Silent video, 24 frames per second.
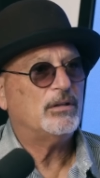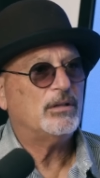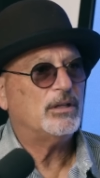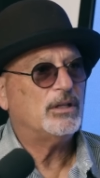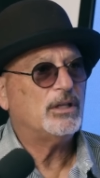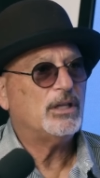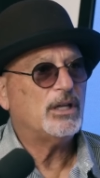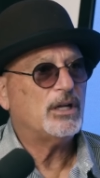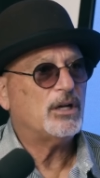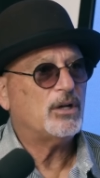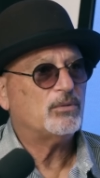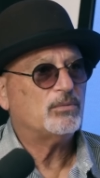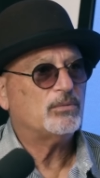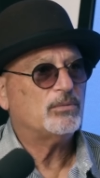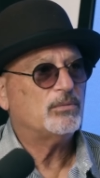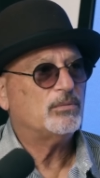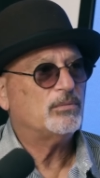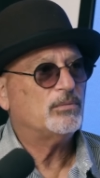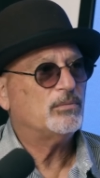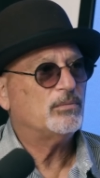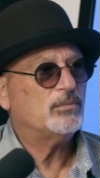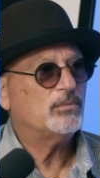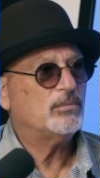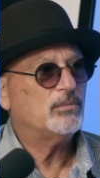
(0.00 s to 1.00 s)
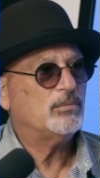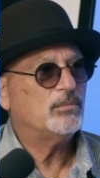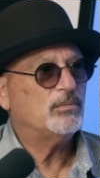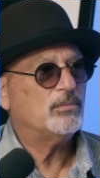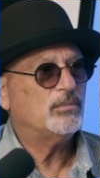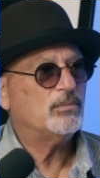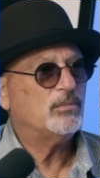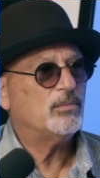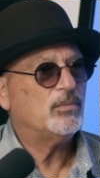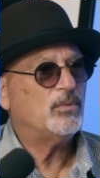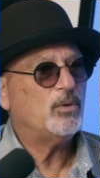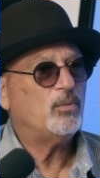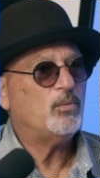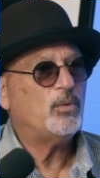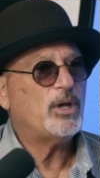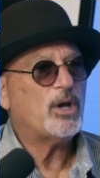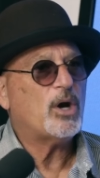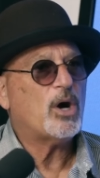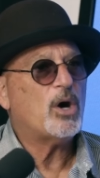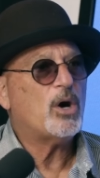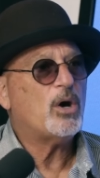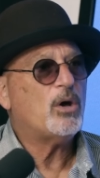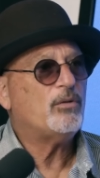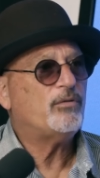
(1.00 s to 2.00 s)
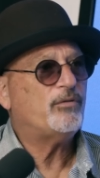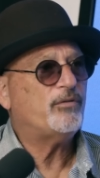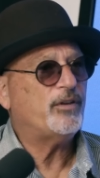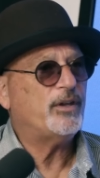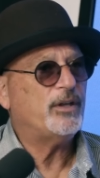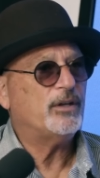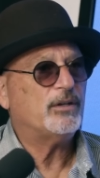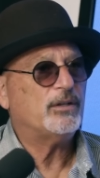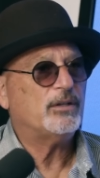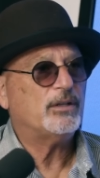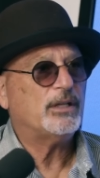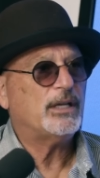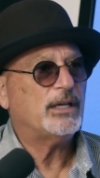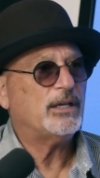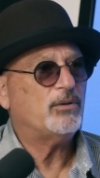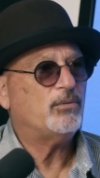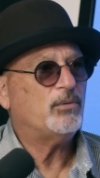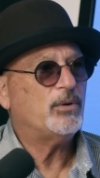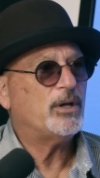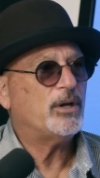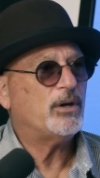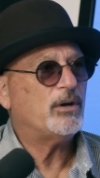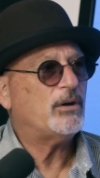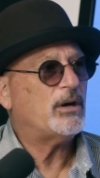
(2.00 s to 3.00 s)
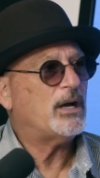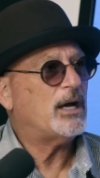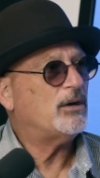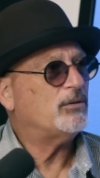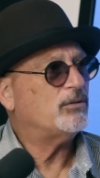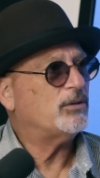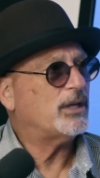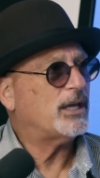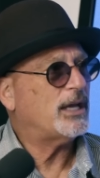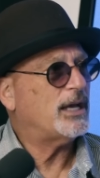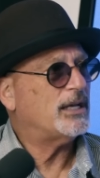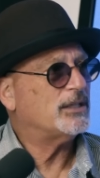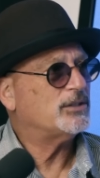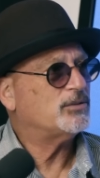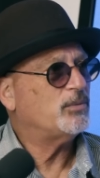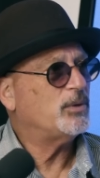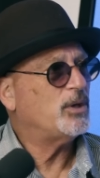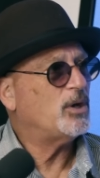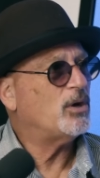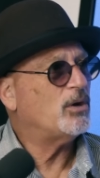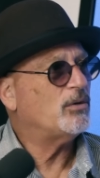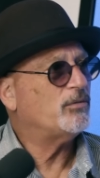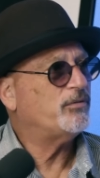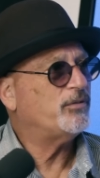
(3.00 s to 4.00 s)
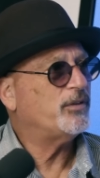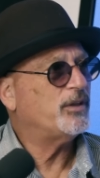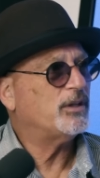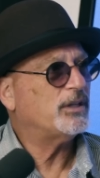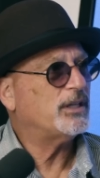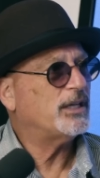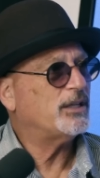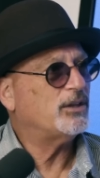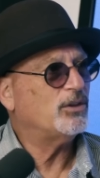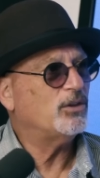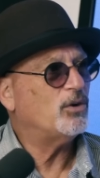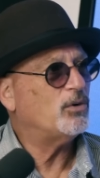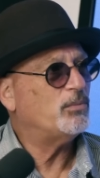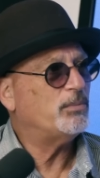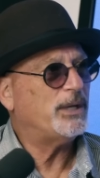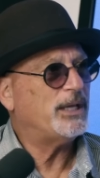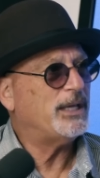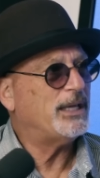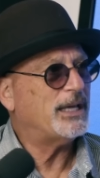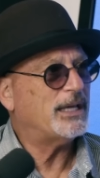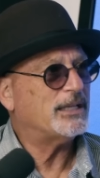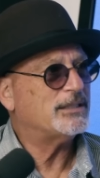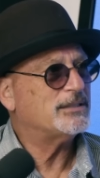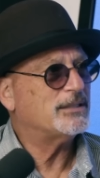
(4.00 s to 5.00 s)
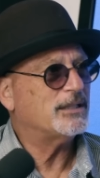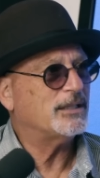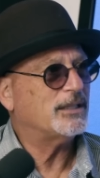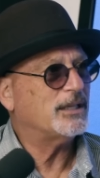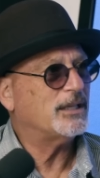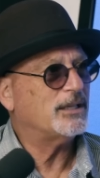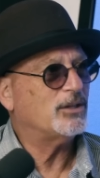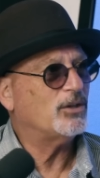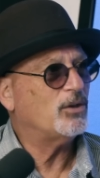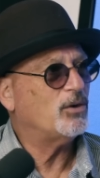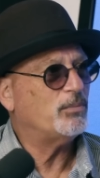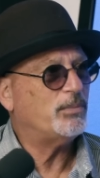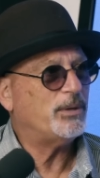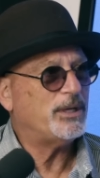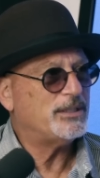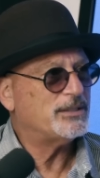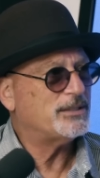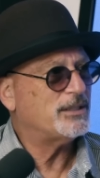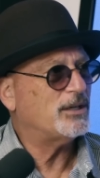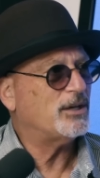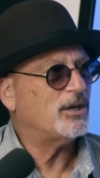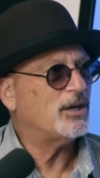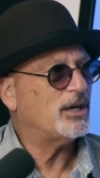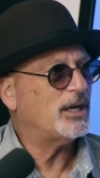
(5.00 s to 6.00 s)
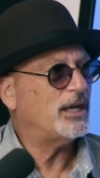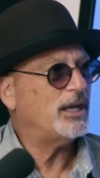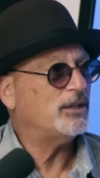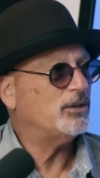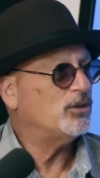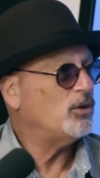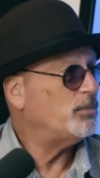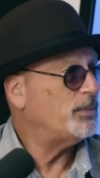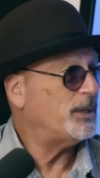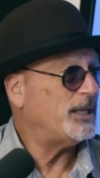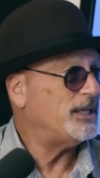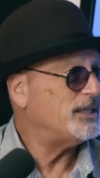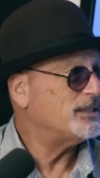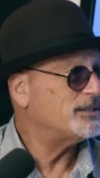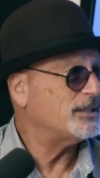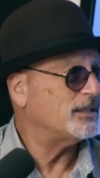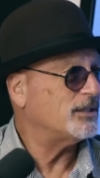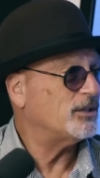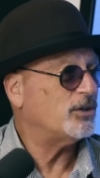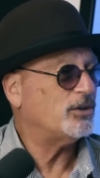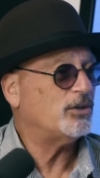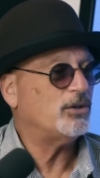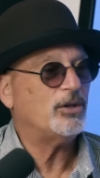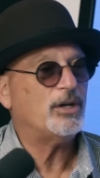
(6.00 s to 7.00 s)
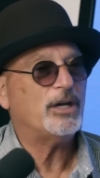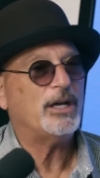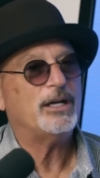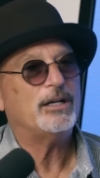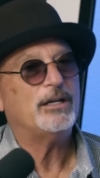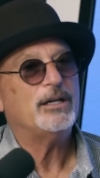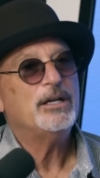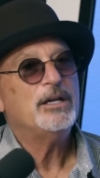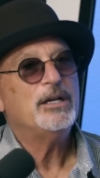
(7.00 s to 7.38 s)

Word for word: you know, we all feel like we are outcasts. We all feel like nobody gets it, that nobody's in our head. Nobody is in your, your head,